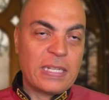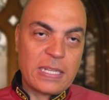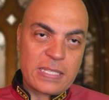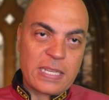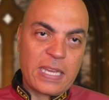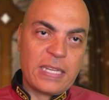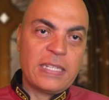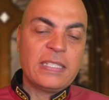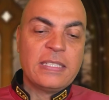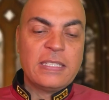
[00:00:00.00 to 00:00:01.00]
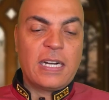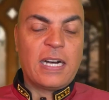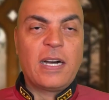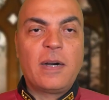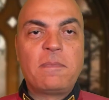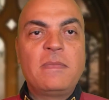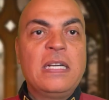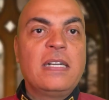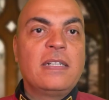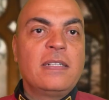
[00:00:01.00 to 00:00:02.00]
Let's say
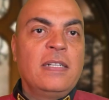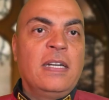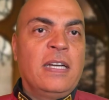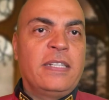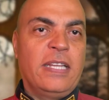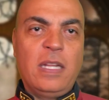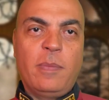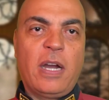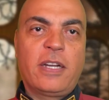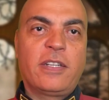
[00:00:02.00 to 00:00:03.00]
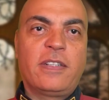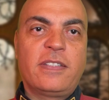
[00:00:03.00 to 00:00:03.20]
telemarketers.